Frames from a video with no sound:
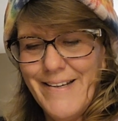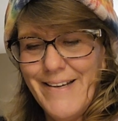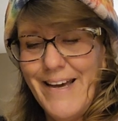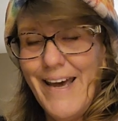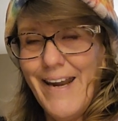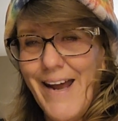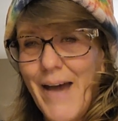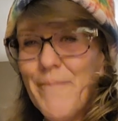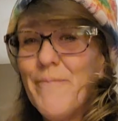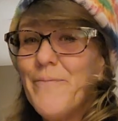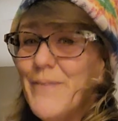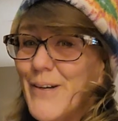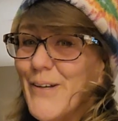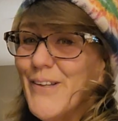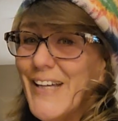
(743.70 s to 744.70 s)
And I'm
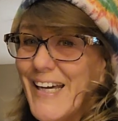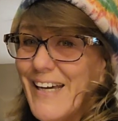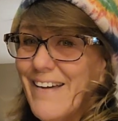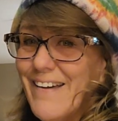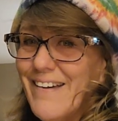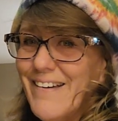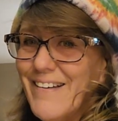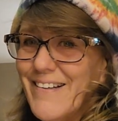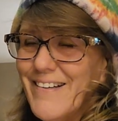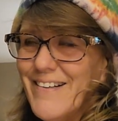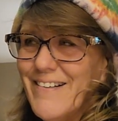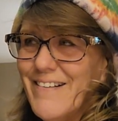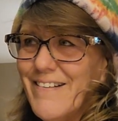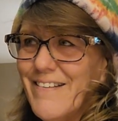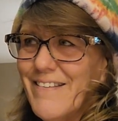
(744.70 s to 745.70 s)
feeling
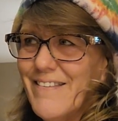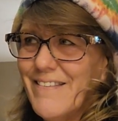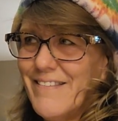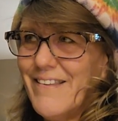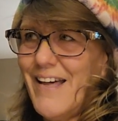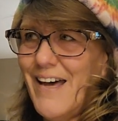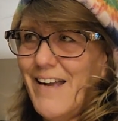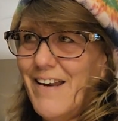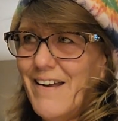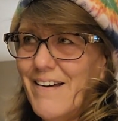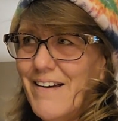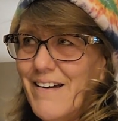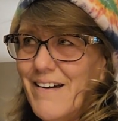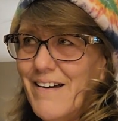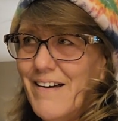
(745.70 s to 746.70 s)
that
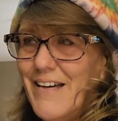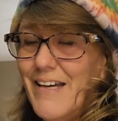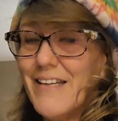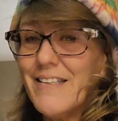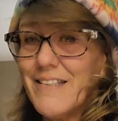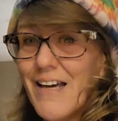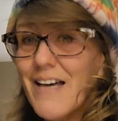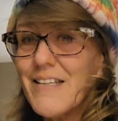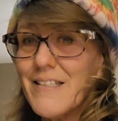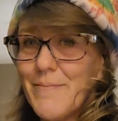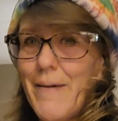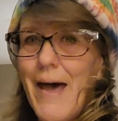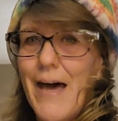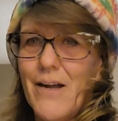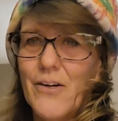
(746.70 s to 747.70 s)
it does
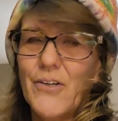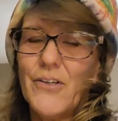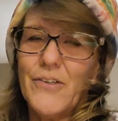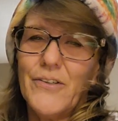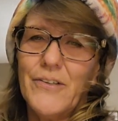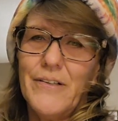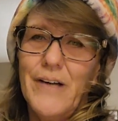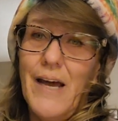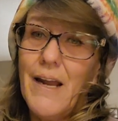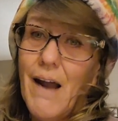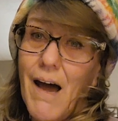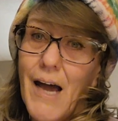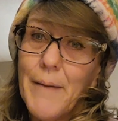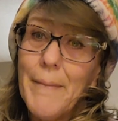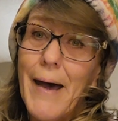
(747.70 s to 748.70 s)
matter, and
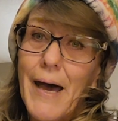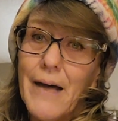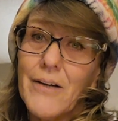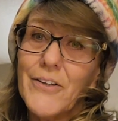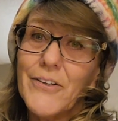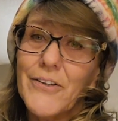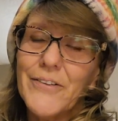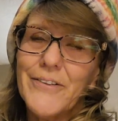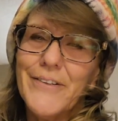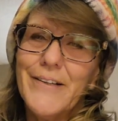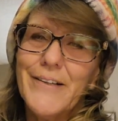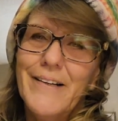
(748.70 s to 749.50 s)
I matter.